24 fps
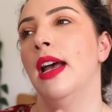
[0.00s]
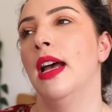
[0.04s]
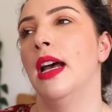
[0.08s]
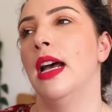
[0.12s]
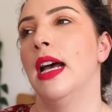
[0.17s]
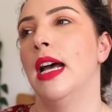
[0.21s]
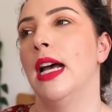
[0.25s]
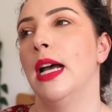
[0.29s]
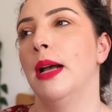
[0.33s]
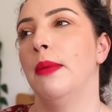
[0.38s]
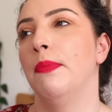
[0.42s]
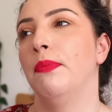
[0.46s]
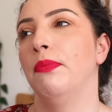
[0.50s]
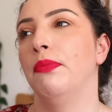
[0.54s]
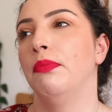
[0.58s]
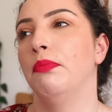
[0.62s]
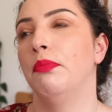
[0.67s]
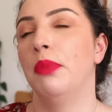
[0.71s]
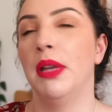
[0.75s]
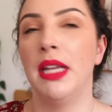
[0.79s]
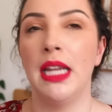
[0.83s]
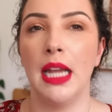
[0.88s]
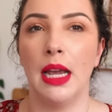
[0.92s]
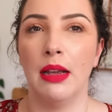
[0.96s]

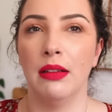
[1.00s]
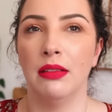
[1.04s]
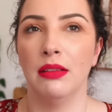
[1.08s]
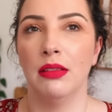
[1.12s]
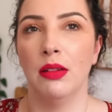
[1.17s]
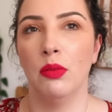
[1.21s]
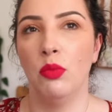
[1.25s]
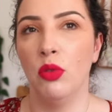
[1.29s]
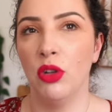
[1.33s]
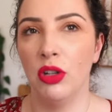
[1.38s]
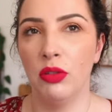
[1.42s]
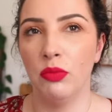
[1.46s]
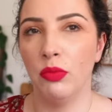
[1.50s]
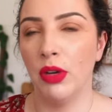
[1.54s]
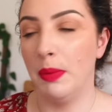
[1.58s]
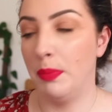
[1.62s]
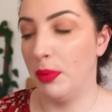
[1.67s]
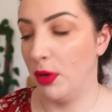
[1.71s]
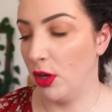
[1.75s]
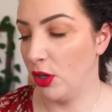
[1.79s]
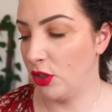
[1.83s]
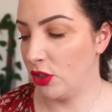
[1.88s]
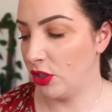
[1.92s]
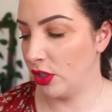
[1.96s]
But yeah, wouldn't
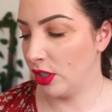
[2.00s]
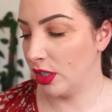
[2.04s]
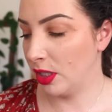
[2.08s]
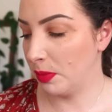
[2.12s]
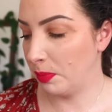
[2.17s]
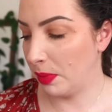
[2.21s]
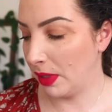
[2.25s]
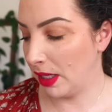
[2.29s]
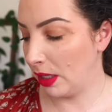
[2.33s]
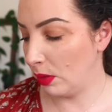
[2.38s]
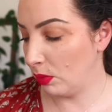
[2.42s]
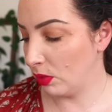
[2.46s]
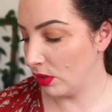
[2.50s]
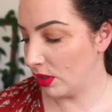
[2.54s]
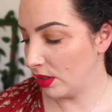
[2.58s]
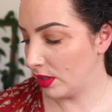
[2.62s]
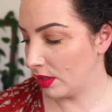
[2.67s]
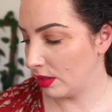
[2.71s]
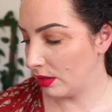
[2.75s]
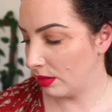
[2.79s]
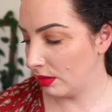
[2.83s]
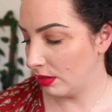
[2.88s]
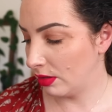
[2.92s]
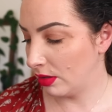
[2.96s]
repurchase, but it
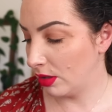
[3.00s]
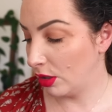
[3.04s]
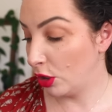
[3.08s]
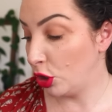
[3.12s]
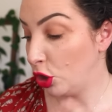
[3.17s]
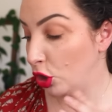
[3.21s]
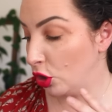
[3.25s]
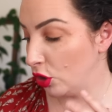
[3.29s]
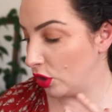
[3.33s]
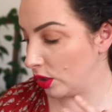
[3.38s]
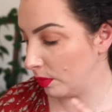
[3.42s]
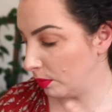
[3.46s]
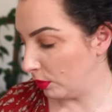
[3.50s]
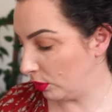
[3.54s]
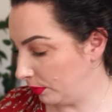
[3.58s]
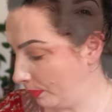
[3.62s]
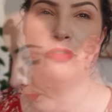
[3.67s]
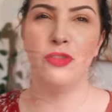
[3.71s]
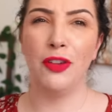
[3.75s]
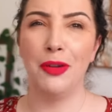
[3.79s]
was usable.